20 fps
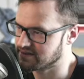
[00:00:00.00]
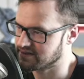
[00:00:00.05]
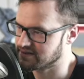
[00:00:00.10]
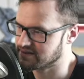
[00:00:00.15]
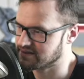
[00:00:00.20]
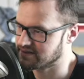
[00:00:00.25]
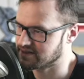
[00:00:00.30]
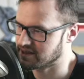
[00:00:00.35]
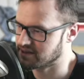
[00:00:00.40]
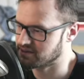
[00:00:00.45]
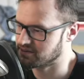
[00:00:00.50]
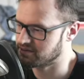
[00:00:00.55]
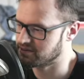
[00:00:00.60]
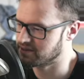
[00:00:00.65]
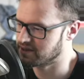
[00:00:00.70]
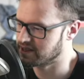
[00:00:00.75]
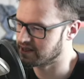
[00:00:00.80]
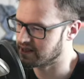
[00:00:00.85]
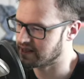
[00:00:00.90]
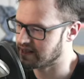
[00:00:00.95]
It
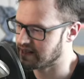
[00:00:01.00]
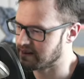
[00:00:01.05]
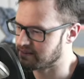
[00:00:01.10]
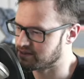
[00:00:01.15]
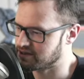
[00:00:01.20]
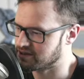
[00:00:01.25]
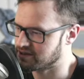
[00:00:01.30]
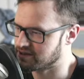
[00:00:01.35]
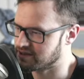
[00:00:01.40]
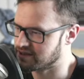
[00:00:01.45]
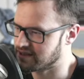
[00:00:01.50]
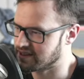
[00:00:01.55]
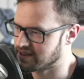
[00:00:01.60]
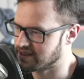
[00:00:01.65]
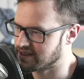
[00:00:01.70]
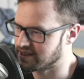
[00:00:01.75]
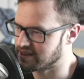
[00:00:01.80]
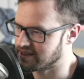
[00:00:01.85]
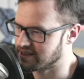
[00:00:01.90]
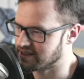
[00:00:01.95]
really captures, I
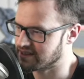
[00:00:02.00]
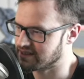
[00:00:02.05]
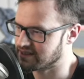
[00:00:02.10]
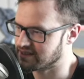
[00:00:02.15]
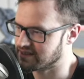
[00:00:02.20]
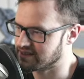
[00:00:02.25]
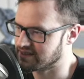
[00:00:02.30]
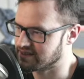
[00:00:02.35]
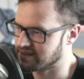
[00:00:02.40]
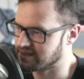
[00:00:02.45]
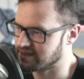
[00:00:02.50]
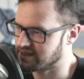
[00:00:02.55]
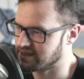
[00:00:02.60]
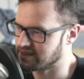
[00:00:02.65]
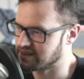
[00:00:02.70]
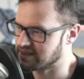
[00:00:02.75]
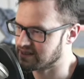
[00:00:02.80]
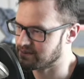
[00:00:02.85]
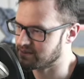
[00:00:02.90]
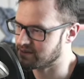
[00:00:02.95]
think, the
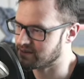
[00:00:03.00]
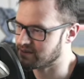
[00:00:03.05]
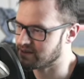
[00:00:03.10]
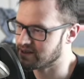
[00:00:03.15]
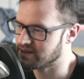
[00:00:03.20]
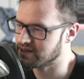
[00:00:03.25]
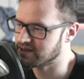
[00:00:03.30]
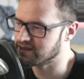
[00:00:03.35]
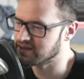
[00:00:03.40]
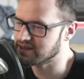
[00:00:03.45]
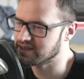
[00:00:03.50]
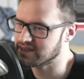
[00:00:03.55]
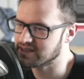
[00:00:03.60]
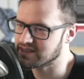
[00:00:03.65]
concept. Oh, look.